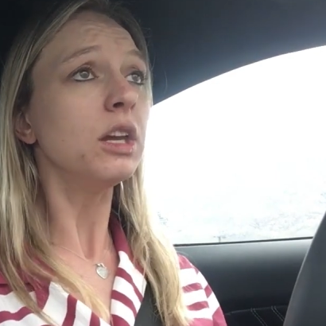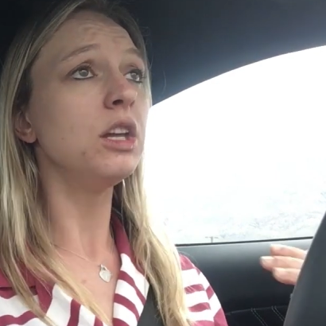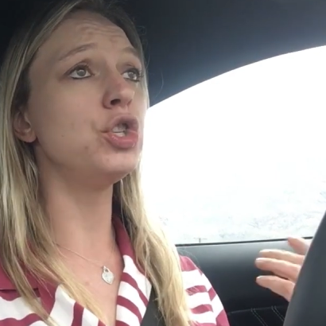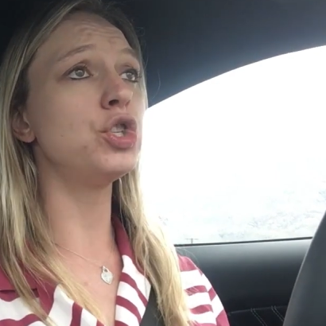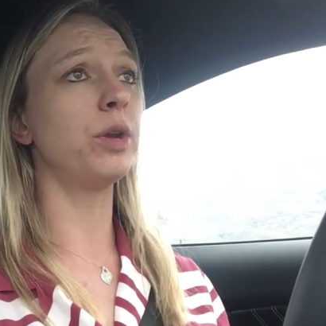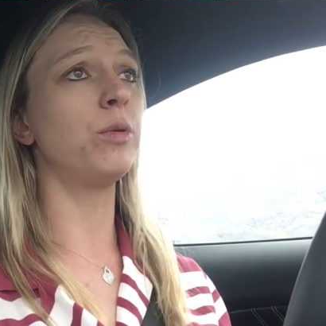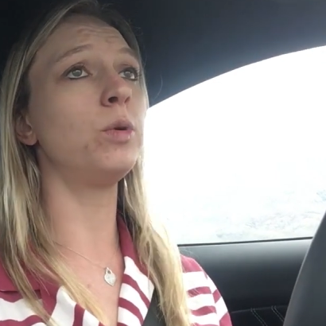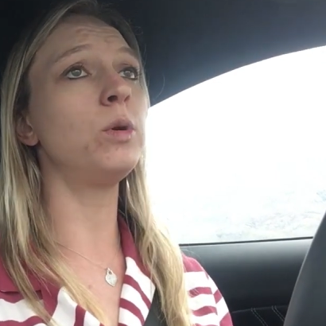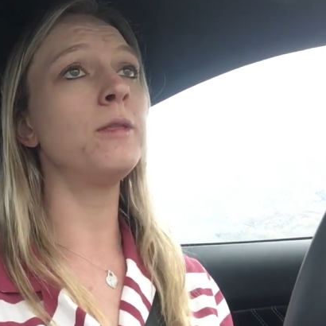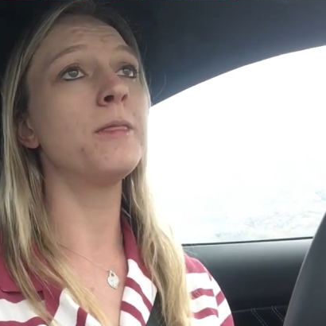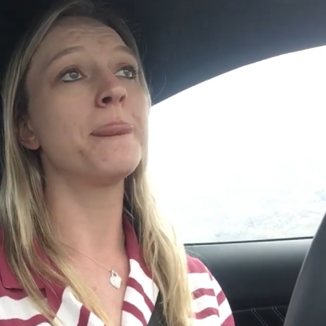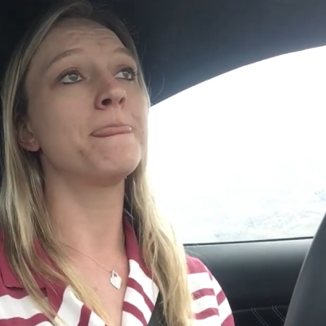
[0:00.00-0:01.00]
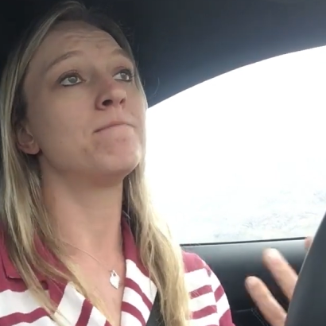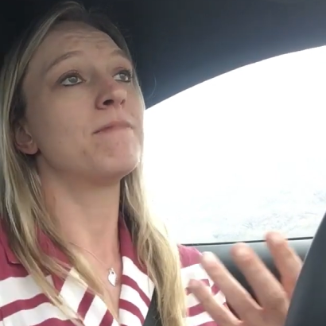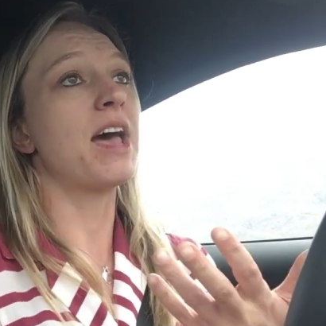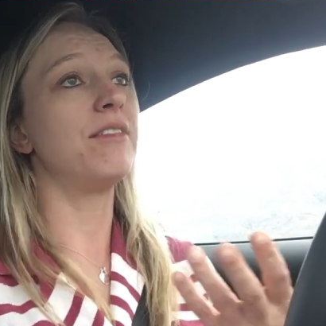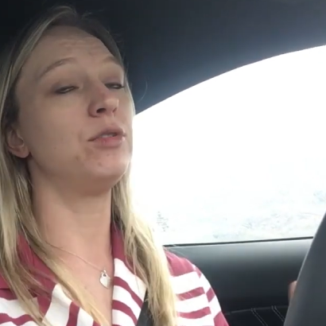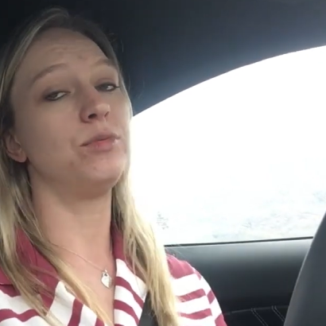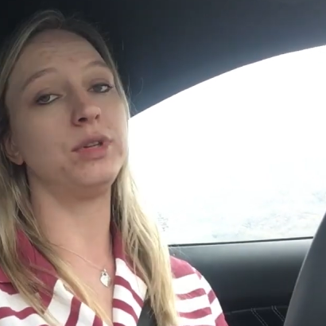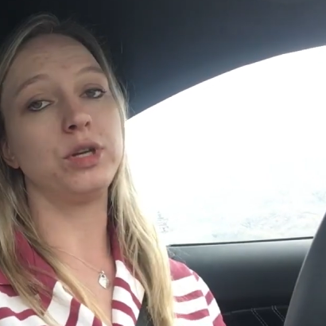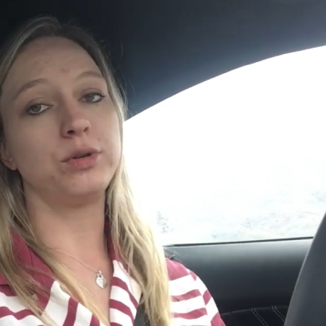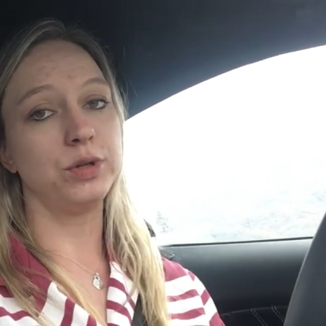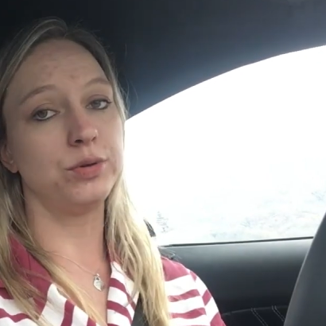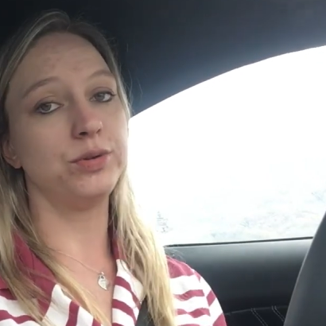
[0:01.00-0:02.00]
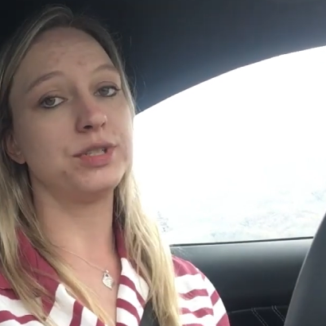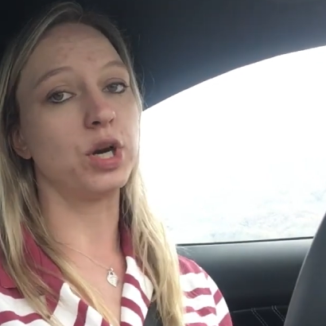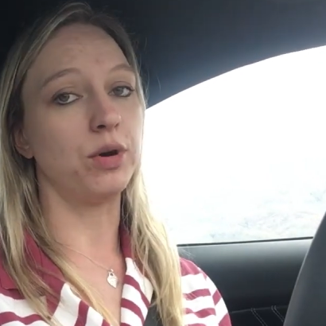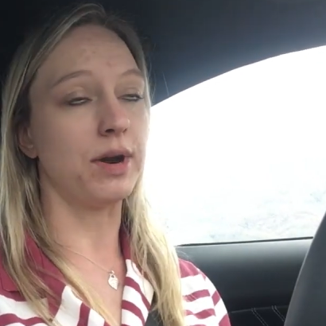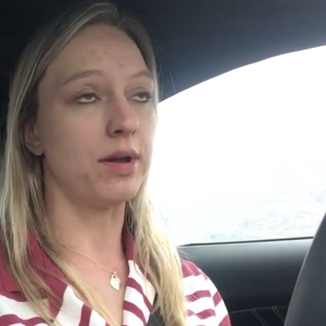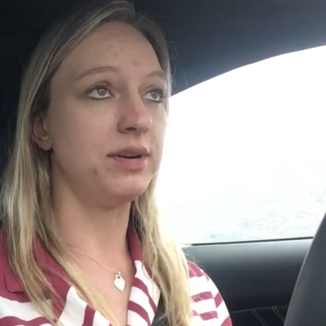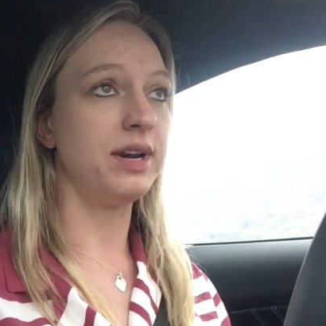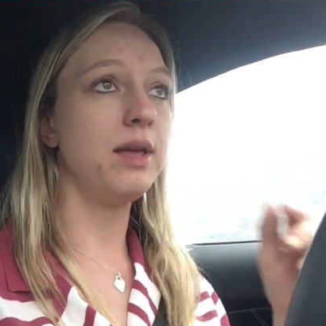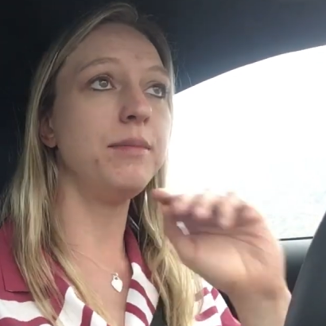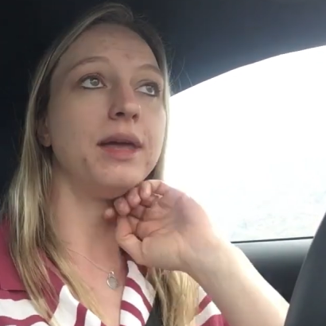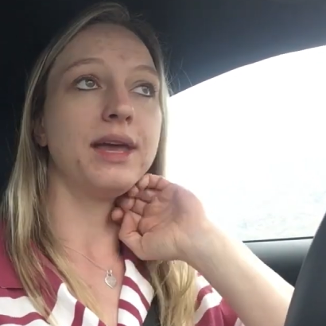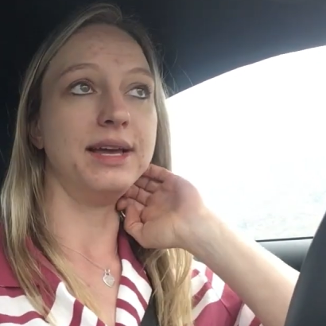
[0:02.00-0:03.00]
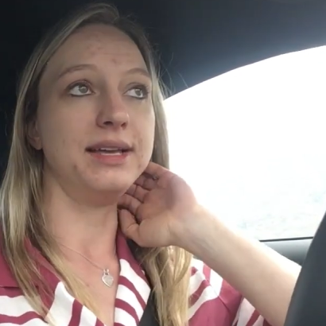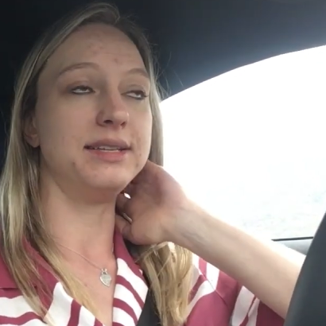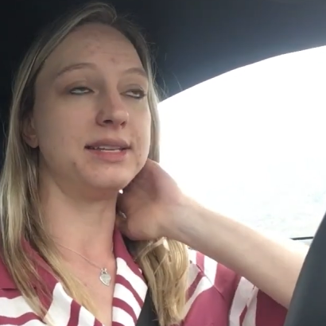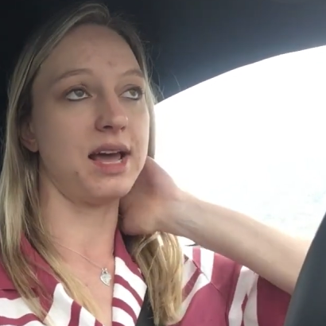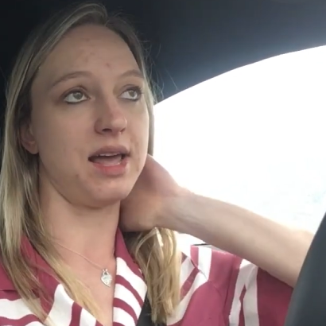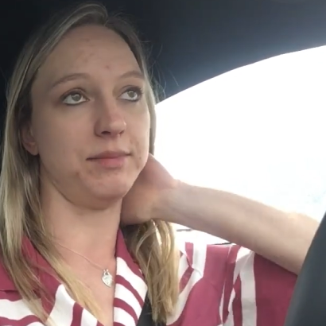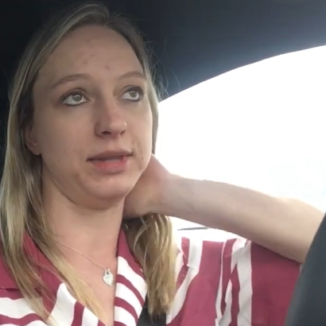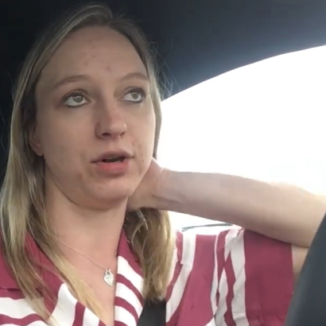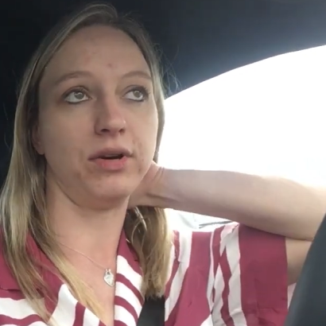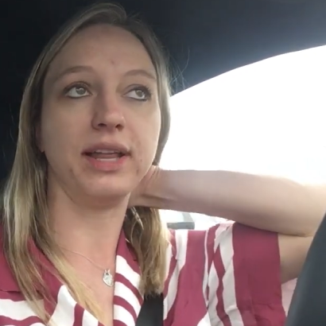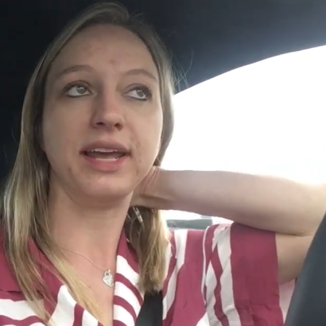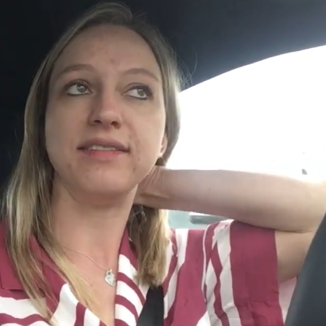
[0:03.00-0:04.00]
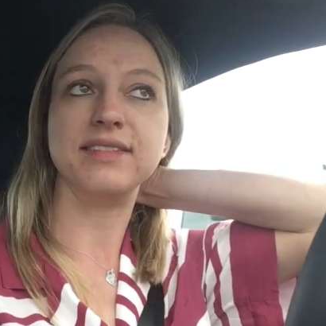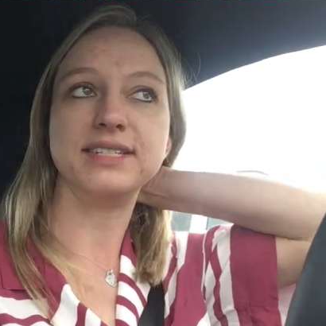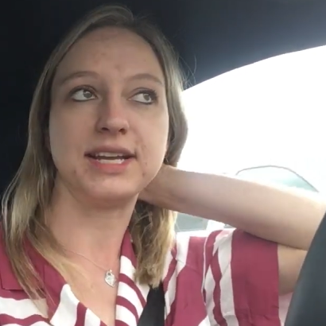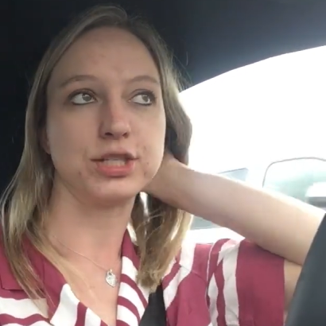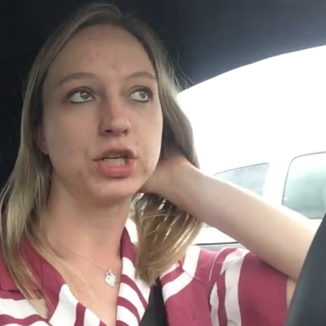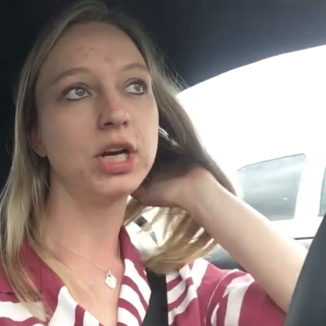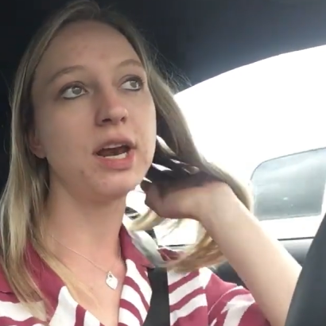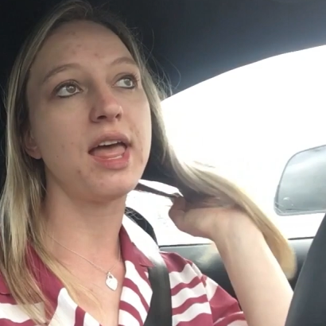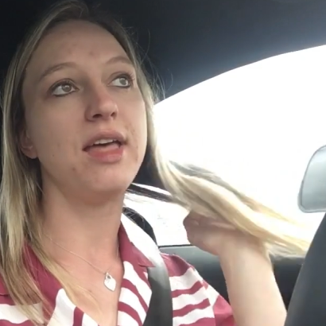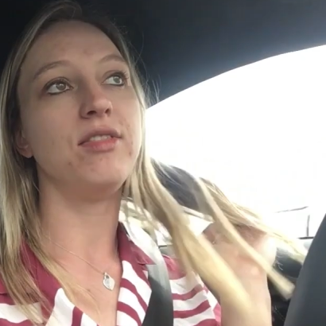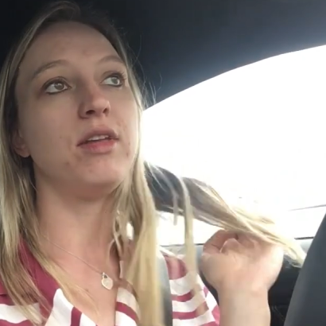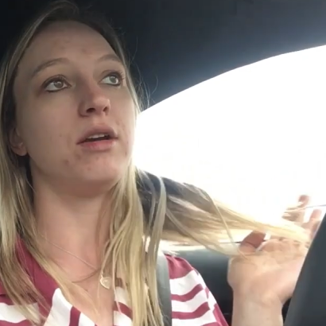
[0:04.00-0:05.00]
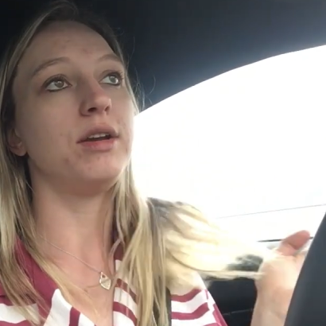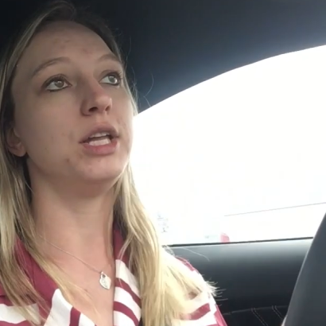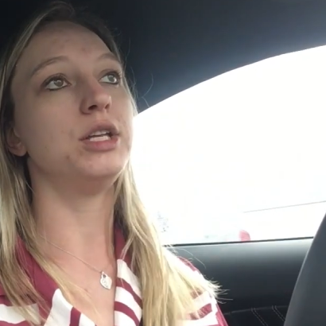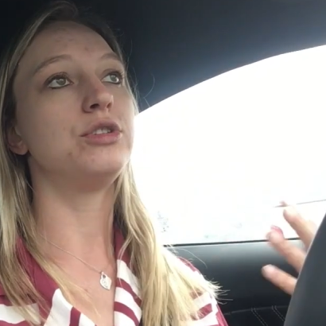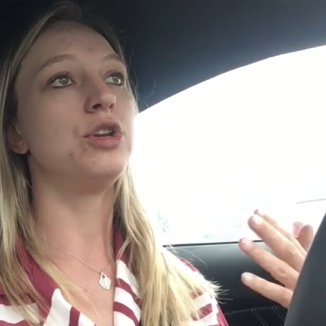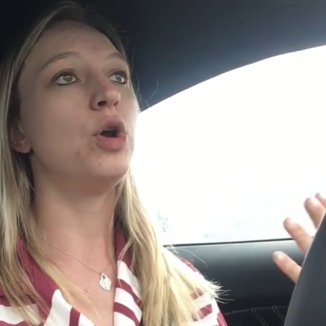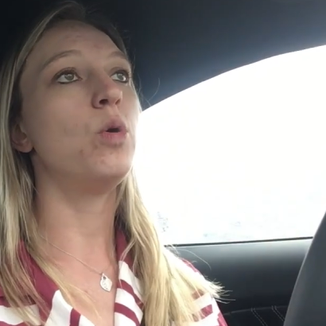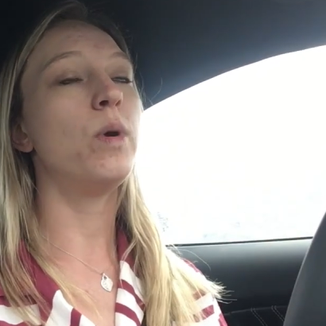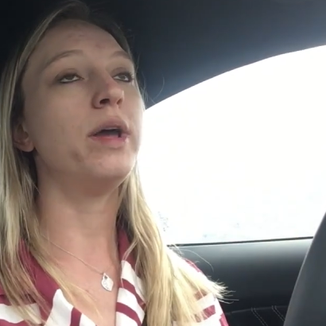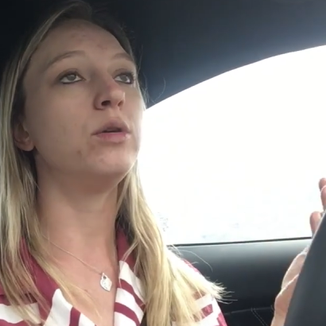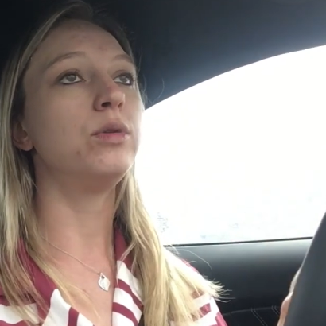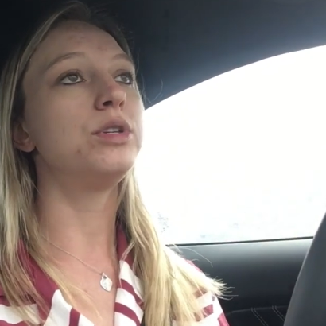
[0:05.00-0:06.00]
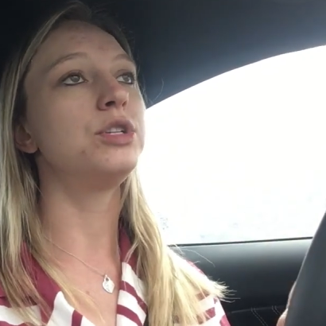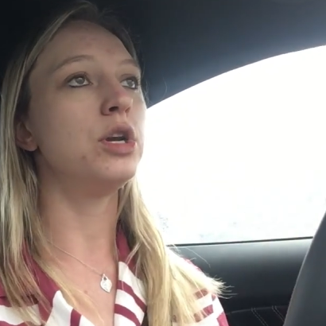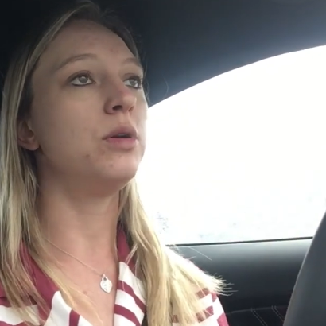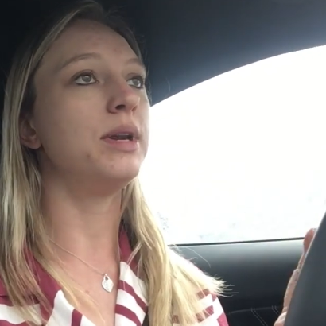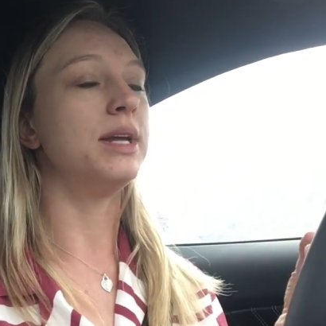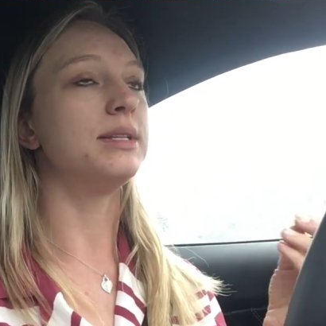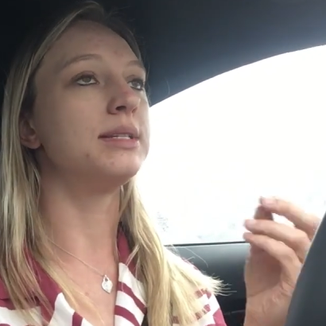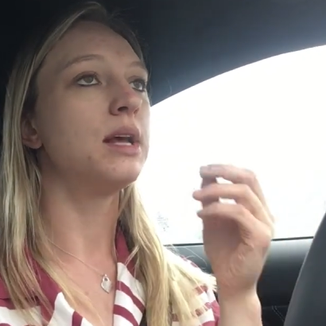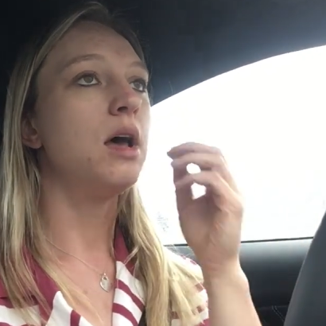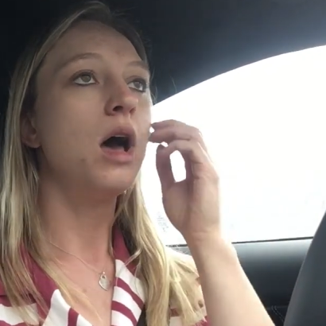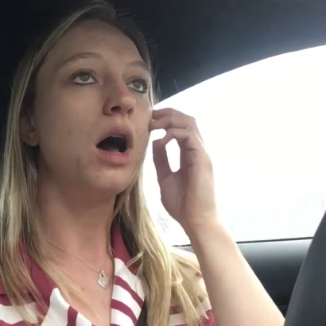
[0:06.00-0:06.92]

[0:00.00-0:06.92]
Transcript: in general. Haven't really cruised around in it because I'm literally in the desert and there is no wet or snowness.